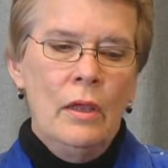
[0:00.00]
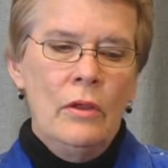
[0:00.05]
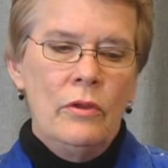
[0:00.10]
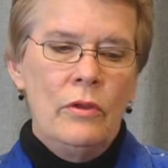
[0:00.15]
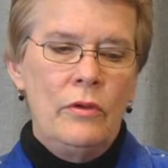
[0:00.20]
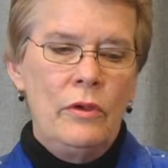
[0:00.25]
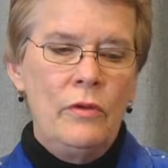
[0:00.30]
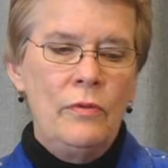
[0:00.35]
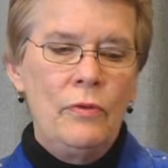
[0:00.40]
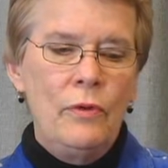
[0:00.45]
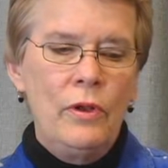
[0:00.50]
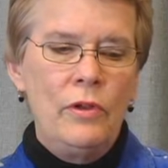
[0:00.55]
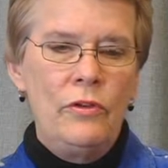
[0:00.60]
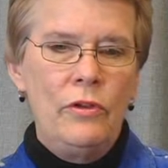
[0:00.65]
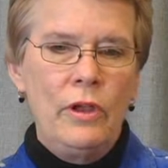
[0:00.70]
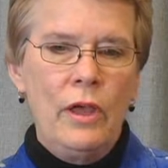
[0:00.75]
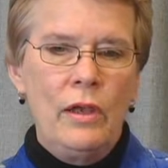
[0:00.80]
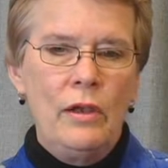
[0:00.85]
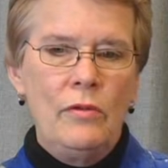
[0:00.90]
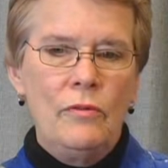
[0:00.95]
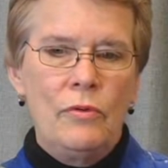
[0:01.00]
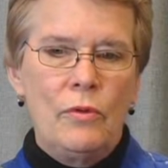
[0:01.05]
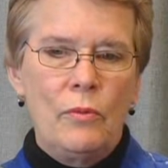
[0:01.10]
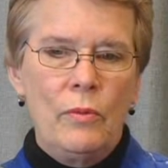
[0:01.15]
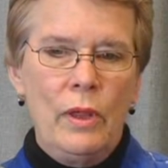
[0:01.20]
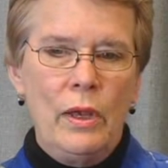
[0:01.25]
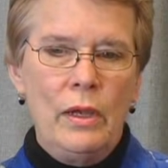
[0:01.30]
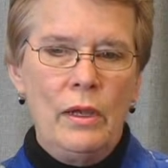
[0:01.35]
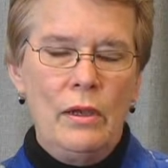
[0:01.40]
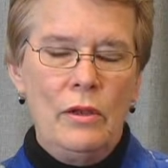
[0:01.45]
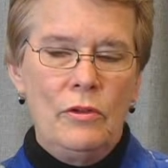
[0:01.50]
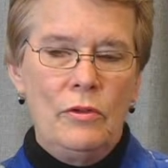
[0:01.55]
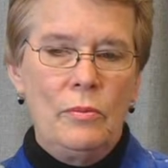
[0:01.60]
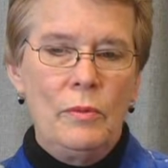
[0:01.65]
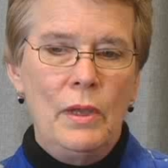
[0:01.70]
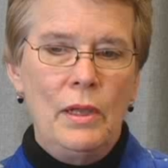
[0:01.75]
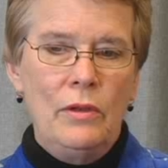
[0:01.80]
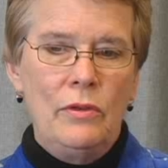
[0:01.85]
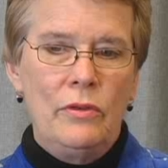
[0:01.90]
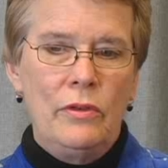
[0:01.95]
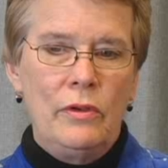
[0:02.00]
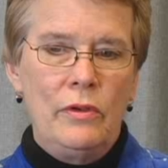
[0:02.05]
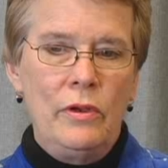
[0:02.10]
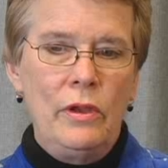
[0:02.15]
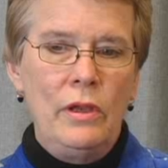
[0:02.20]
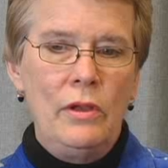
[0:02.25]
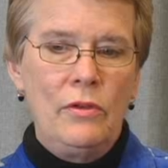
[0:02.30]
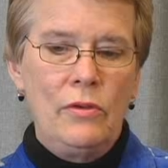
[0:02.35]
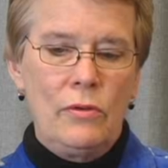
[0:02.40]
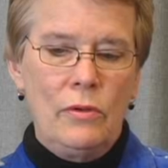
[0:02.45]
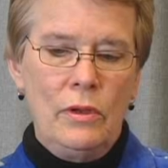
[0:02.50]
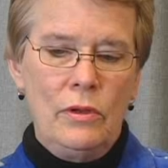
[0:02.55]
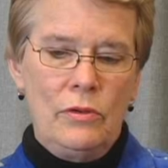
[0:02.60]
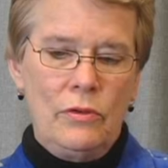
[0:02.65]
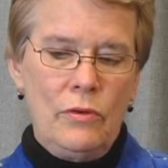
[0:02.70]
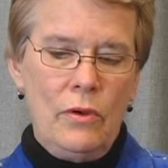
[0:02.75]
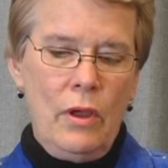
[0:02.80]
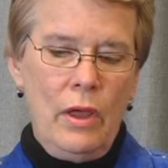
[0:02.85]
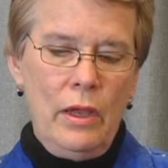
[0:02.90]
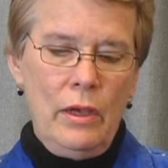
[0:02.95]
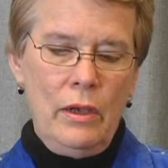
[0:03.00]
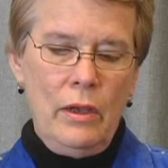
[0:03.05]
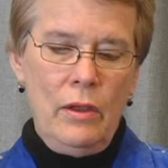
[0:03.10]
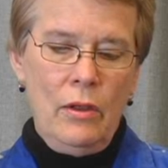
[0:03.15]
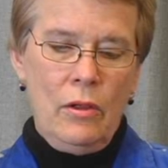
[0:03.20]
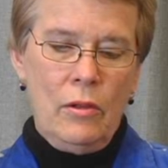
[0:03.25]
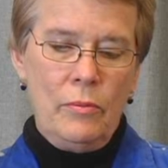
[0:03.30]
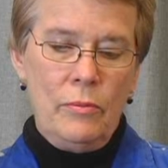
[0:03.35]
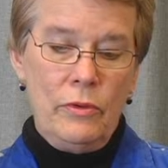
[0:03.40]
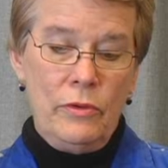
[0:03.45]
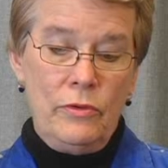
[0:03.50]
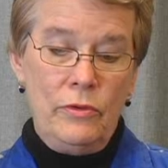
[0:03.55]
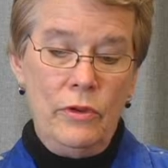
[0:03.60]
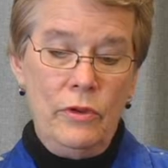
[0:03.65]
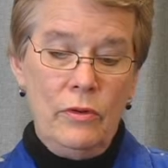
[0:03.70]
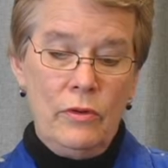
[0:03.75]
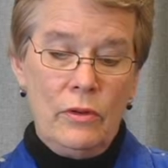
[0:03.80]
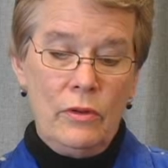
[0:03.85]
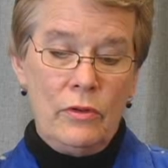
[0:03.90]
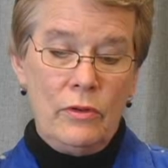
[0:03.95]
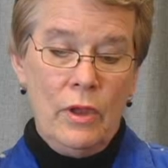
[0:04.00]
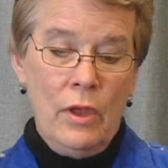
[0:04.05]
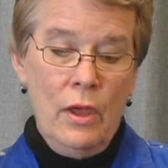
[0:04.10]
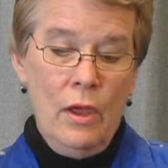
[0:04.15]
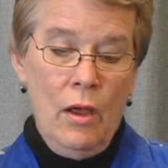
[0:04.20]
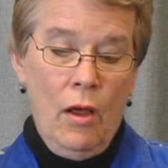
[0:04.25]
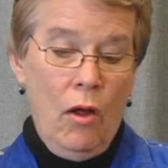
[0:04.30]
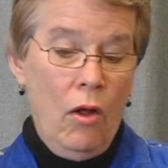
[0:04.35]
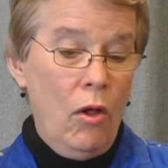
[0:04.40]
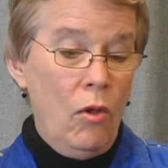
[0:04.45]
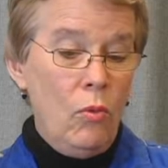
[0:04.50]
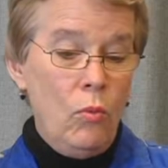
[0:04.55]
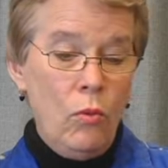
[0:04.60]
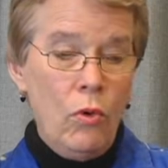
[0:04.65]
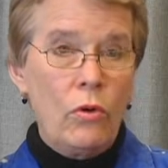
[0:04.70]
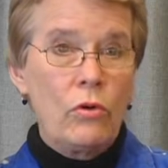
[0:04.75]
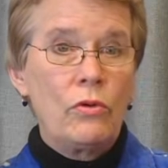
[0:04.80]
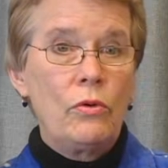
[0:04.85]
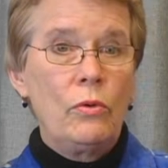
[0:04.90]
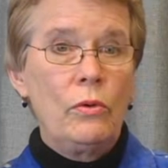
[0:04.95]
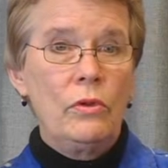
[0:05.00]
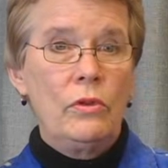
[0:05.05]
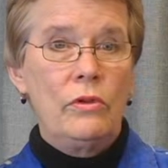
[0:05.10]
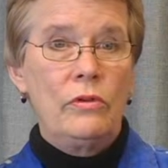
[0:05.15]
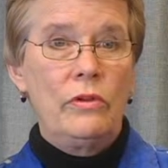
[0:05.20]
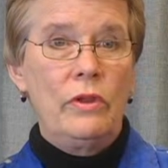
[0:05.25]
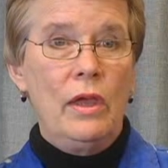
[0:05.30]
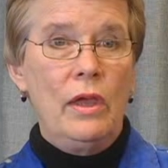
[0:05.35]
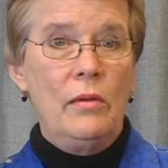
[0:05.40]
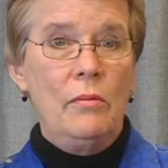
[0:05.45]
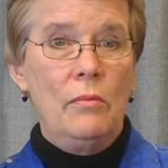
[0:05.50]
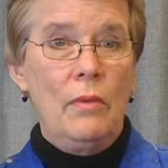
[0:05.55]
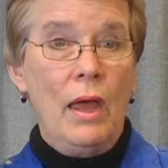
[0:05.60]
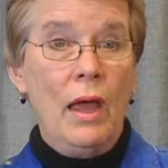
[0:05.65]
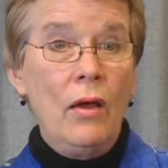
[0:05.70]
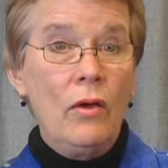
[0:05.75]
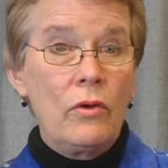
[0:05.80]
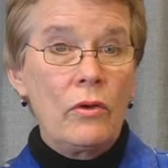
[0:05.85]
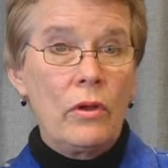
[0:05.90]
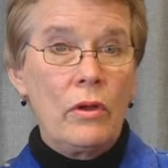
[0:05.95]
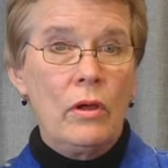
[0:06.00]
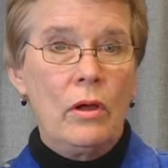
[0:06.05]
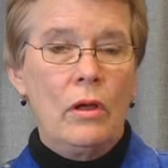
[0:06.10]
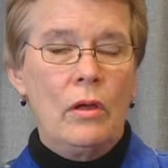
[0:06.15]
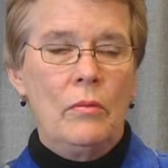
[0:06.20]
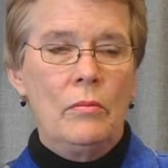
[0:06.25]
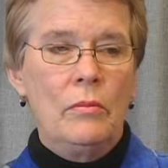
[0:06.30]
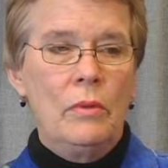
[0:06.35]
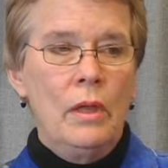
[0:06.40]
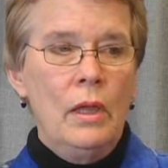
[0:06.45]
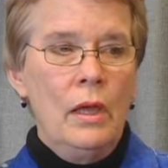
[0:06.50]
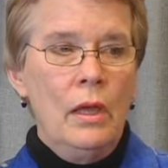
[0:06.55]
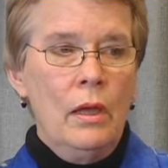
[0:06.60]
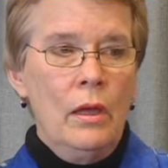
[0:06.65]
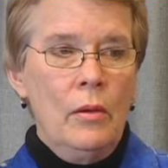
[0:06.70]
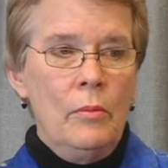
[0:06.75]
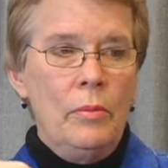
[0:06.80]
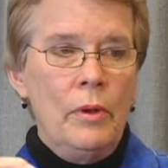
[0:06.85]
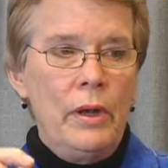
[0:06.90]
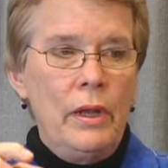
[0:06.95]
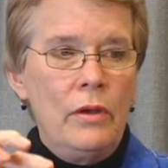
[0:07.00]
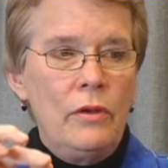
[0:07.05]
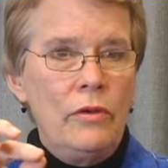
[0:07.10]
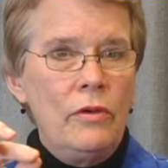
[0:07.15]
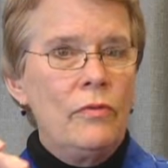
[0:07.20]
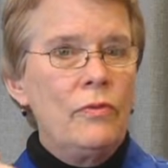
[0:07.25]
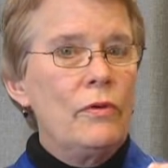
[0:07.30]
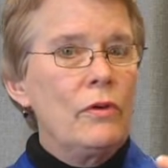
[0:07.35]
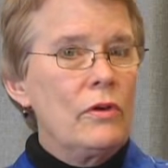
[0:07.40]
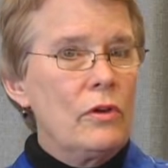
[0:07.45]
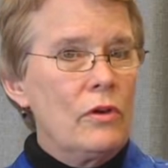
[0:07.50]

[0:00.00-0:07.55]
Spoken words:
So differentiating for readiness means the teacher is trying to help the students all work toward the same outcome, but at different